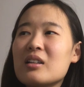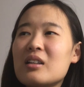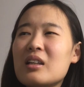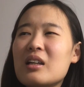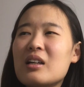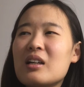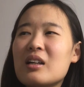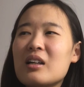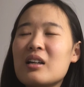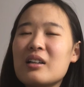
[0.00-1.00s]
the
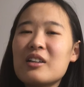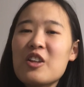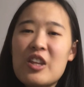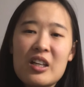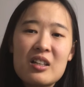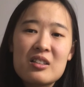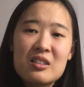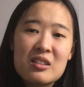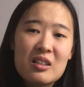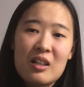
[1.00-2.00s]
other thing
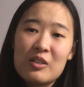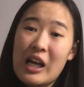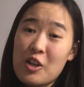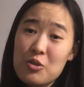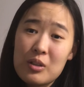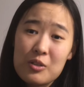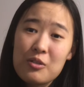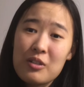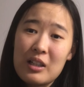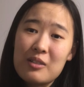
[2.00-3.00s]
is
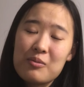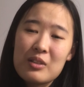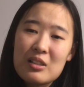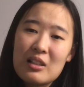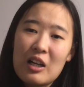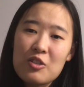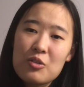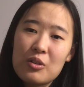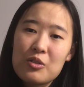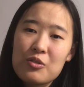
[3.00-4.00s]
lactulose, right?
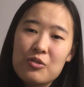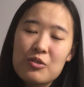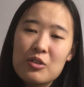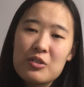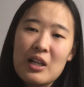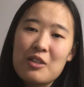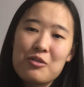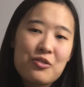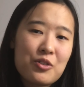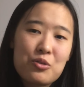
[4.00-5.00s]
Lactulose to
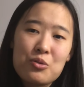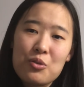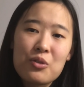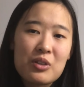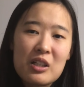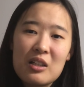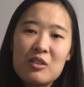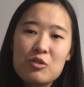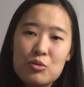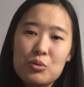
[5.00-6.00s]
titrate for 2 to 3
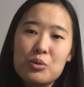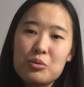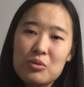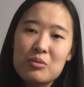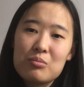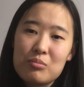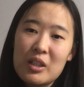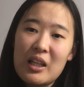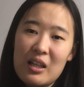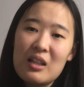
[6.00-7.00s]
stools
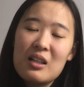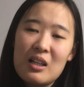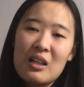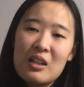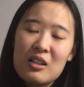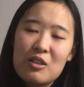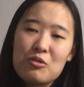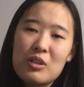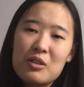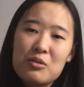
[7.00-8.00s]
per day to
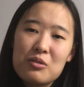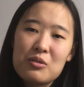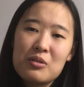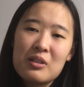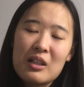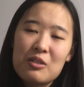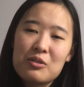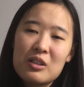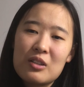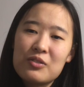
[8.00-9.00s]
try to get
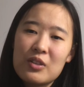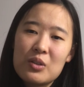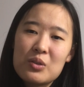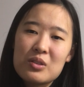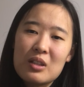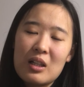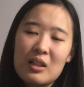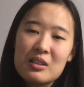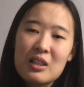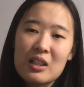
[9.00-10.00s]
rid of those
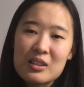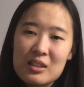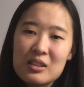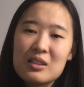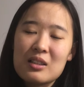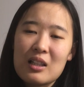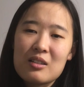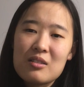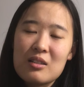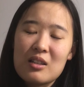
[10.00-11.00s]
toxins, like
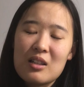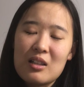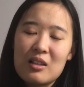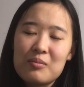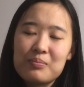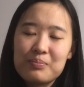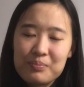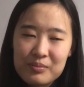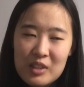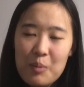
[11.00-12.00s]
the
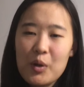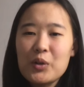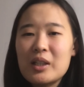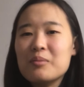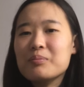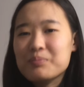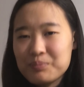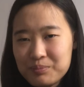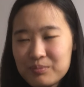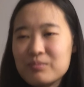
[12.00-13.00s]
ammonium
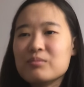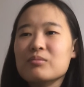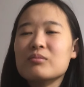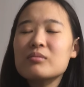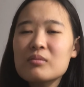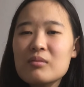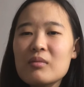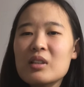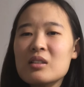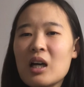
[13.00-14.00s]

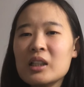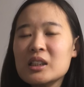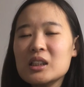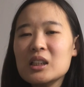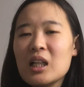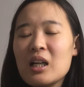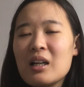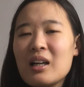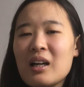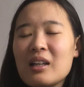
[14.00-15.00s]
toxins.
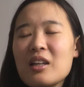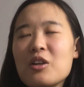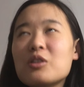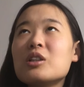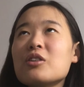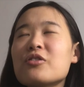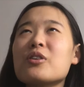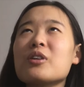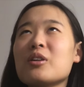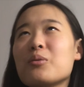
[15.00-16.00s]
Then you look
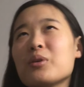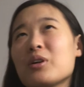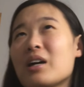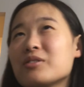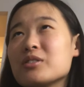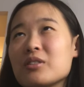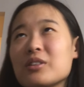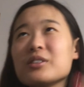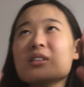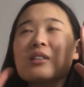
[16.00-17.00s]
for, when you have
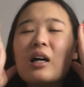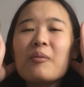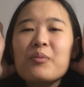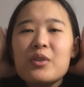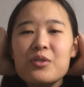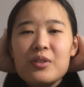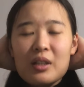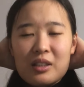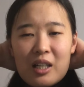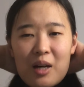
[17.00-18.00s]
cirrhosis, those
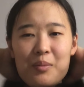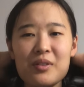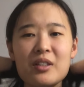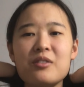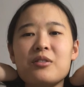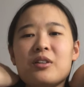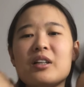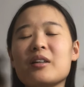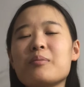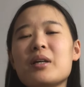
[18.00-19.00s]
decompensated
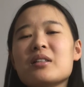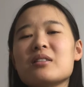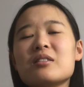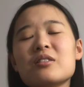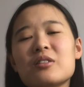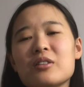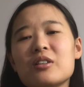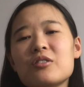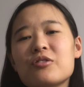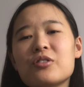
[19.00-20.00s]
cirrhotic patients, you
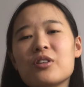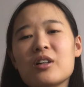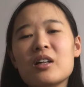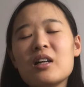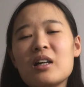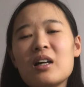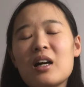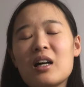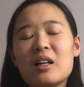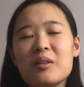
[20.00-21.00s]
look for,
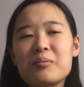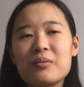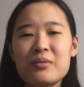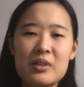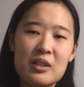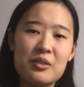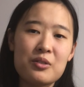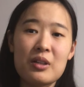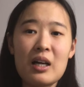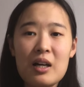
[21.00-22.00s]

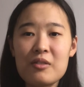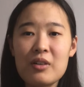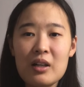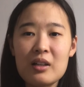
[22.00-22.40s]
do they have